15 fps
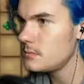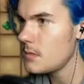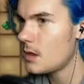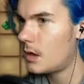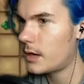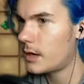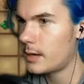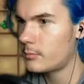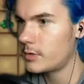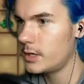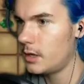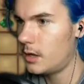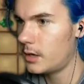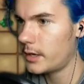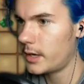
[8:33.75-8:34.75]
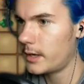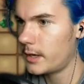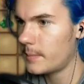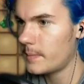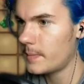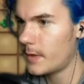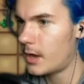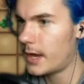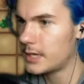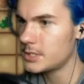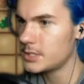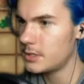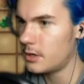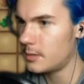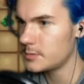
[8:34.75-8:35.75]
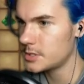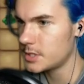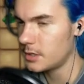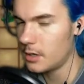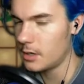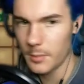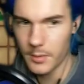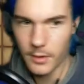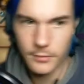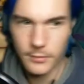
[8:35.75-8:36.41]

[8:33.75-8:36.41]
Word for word: Okay, I'm relogging. Oh, actually, no, I'm just gonna hop off.